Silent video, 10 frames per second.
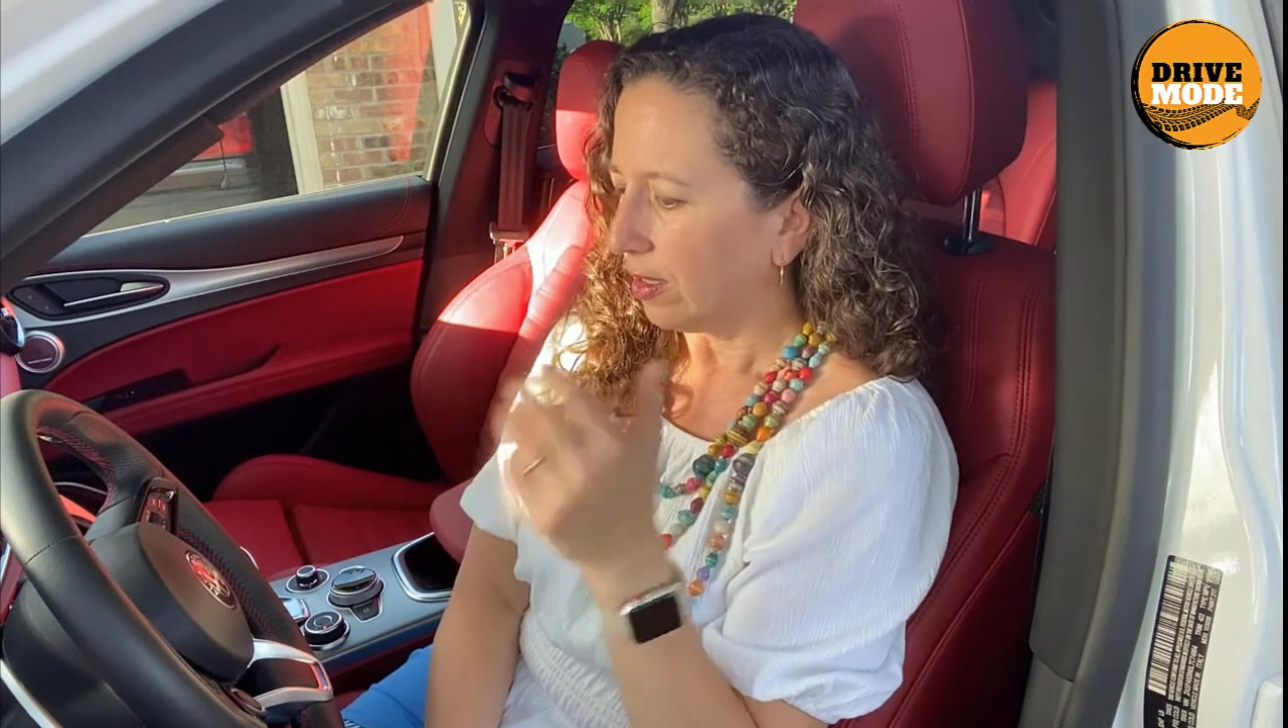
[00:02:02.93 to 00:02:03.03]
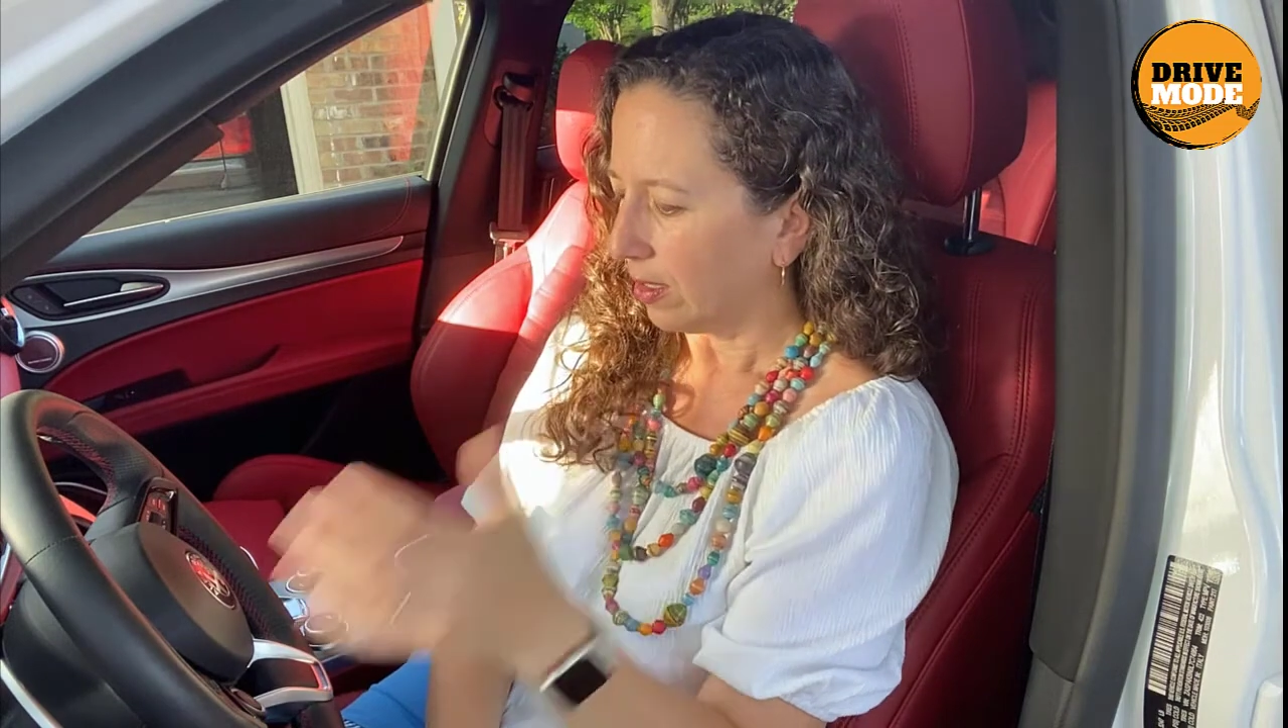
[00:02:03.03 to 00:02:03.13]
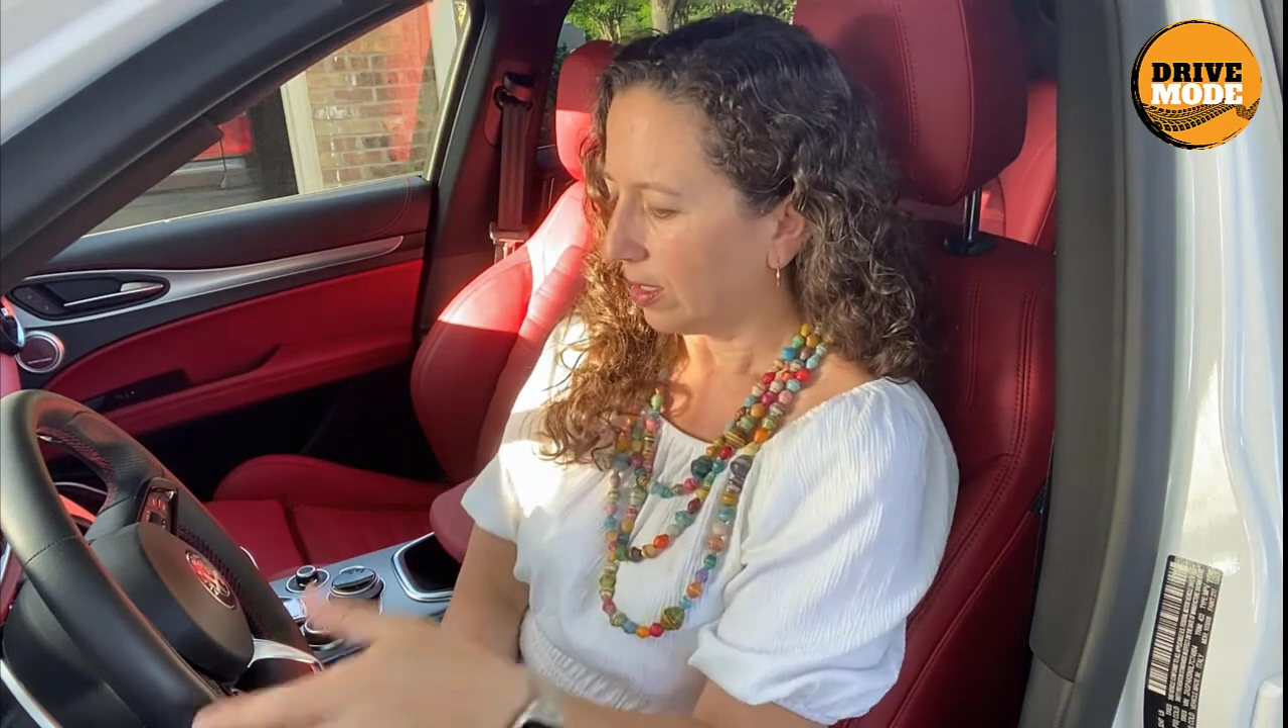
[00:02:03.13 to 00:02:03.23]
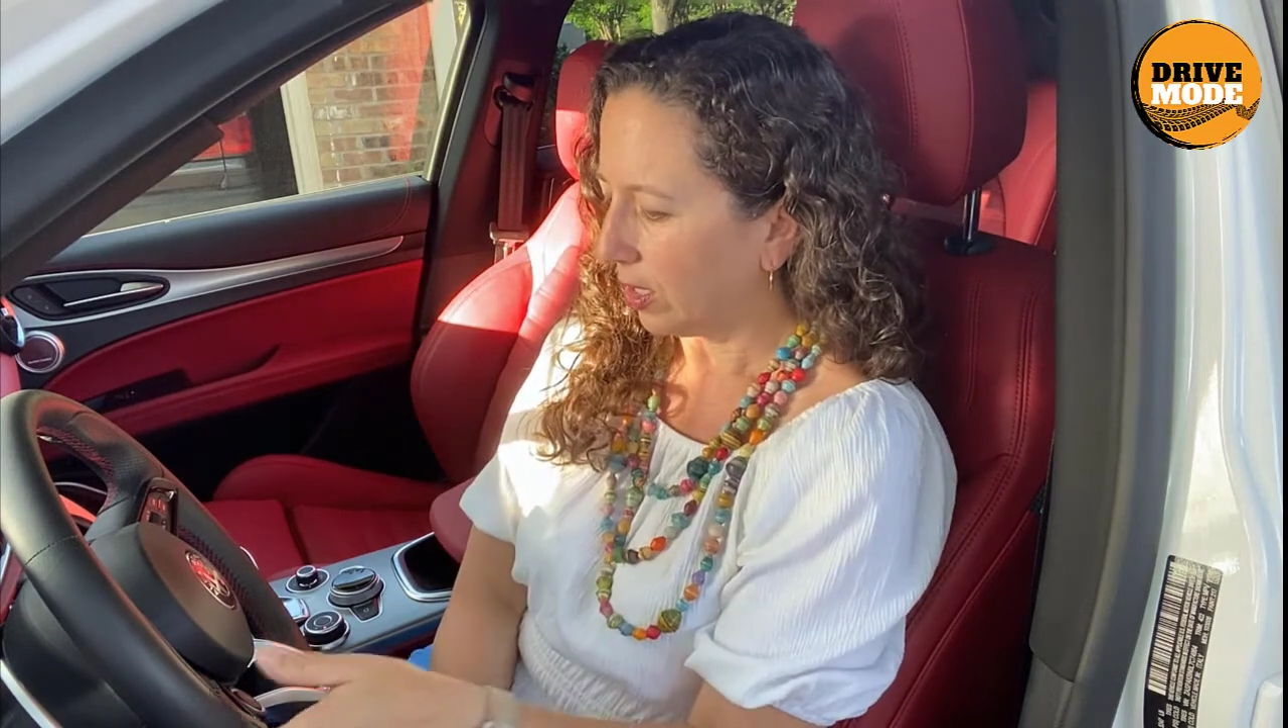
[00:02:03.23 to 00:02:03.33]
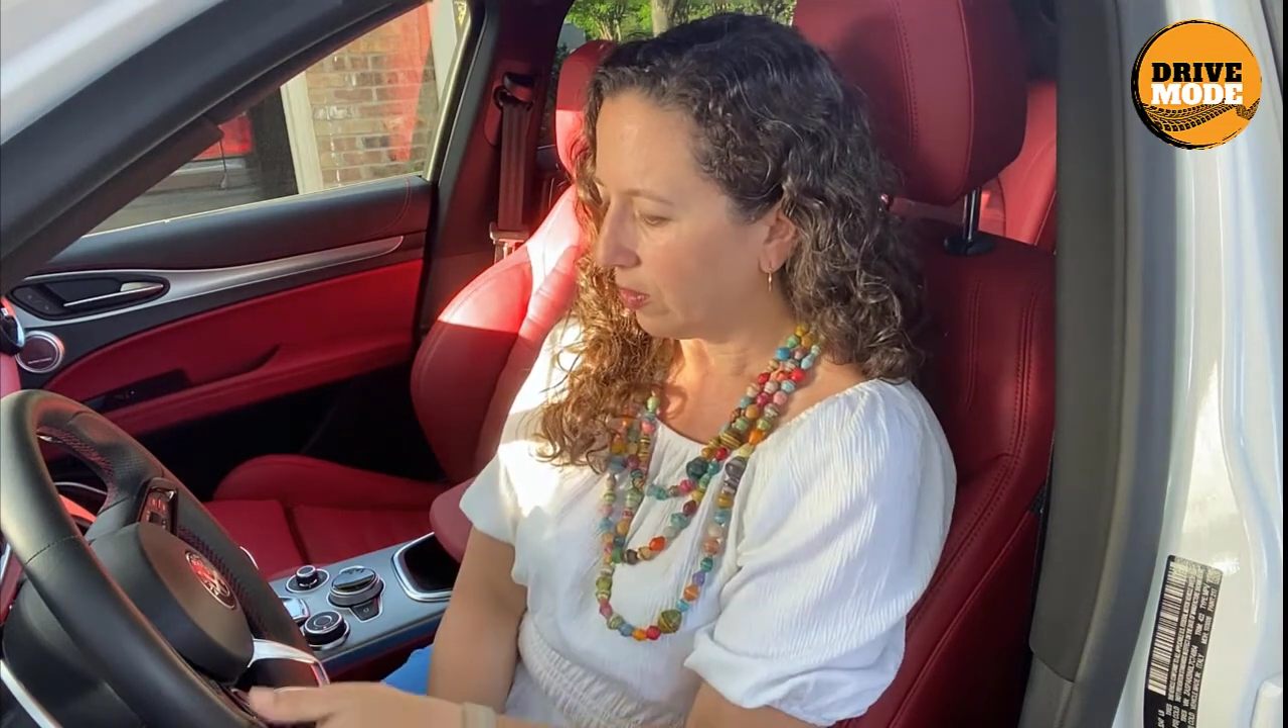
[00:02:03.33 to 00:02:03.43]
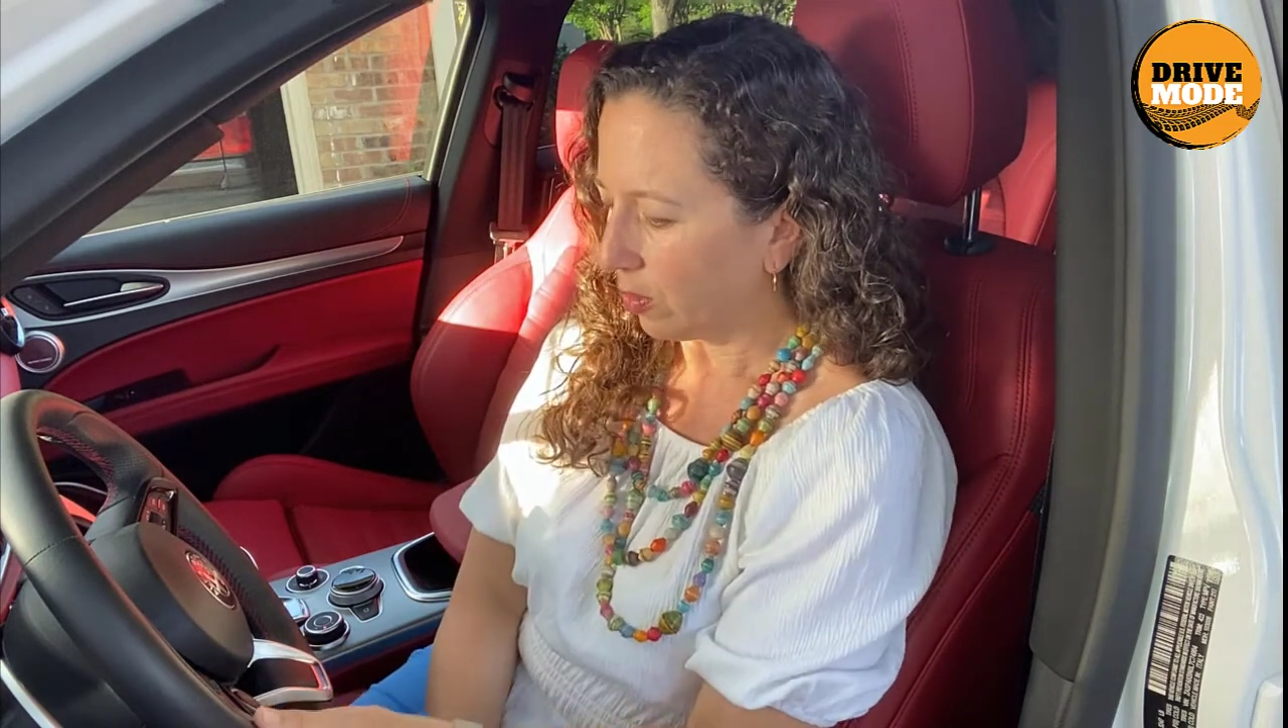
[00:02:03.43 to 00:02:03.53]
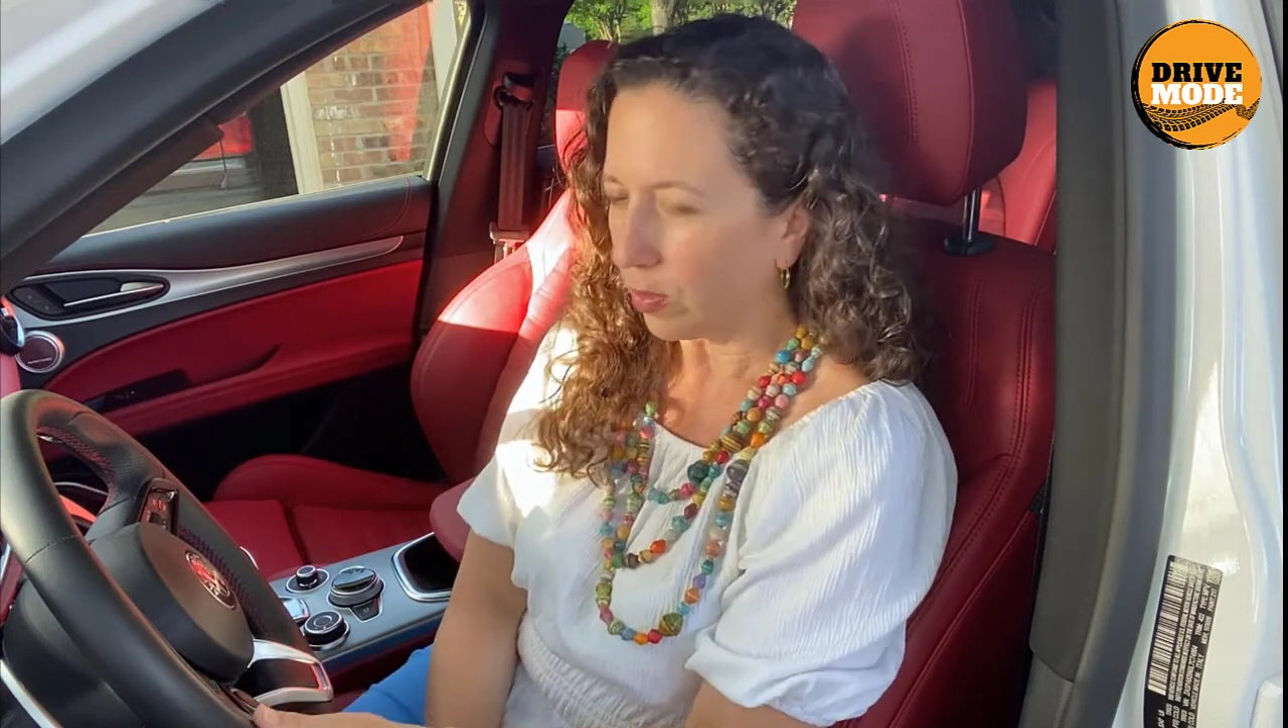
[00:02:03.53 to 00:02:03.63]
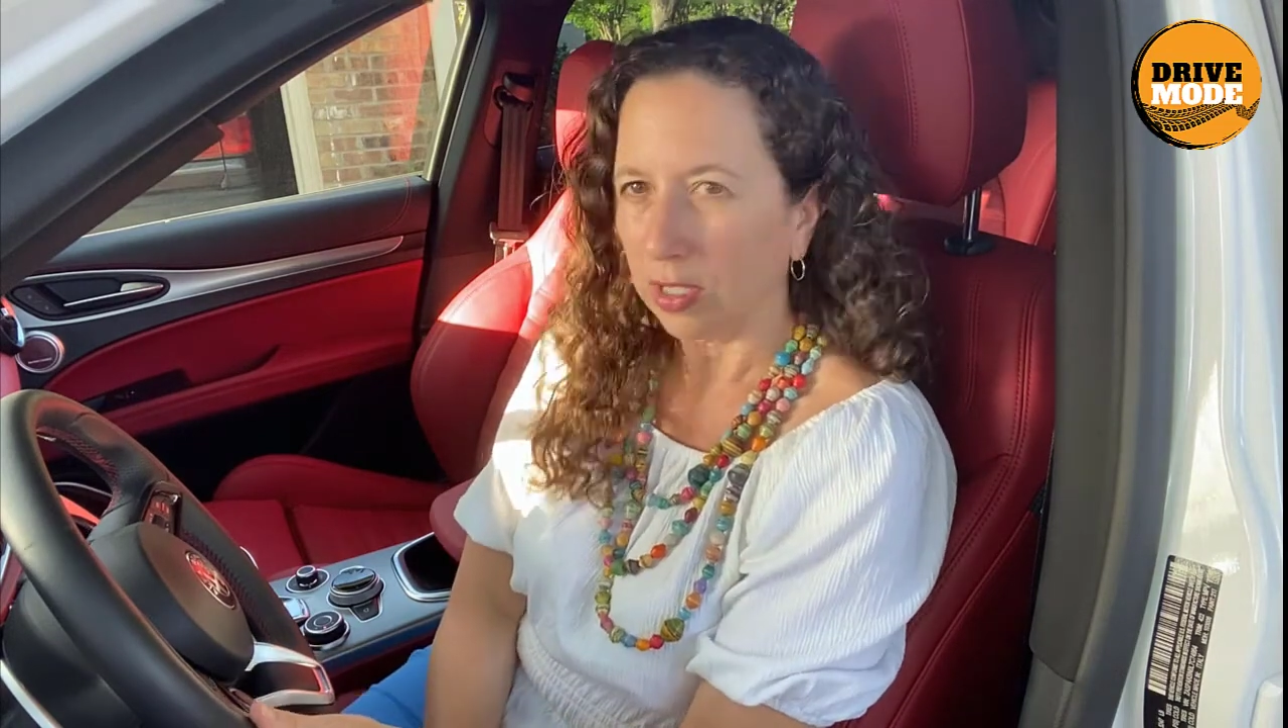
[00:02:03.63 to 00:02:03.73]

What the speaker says: The steering